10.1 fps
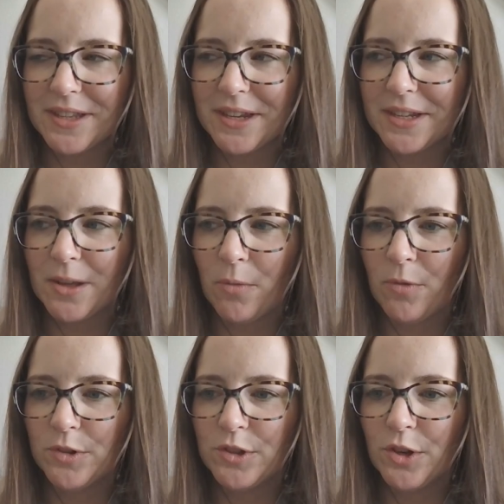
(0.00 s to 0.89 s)
and it's
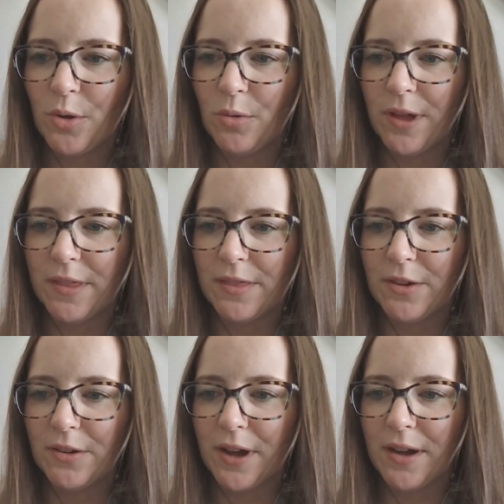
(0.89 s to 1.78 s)
helpful to know that
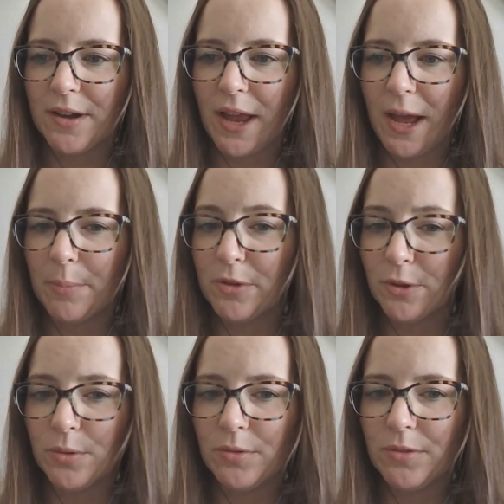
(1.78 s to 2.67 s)
they're not
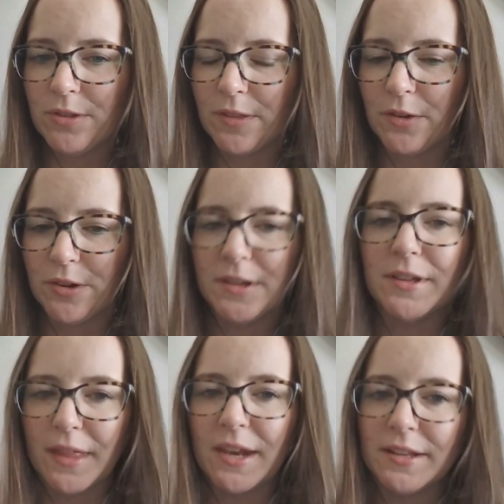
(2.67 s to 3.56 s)
absolutes, that
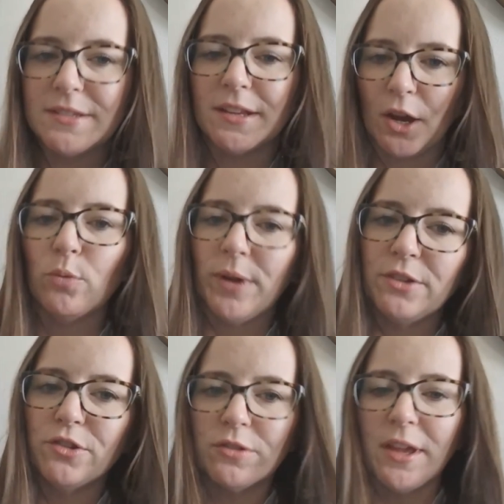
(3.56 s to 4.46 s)
that it is like a
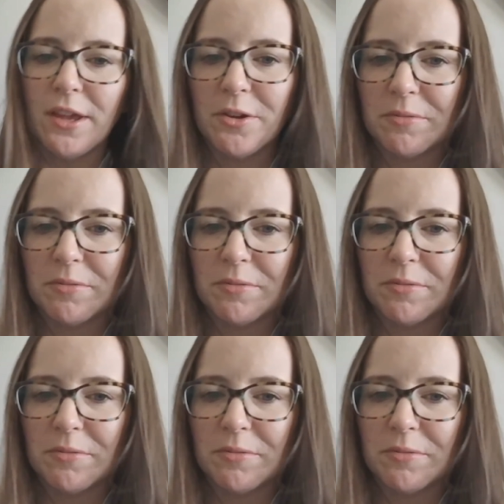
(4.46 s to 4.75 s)
range. So thank you.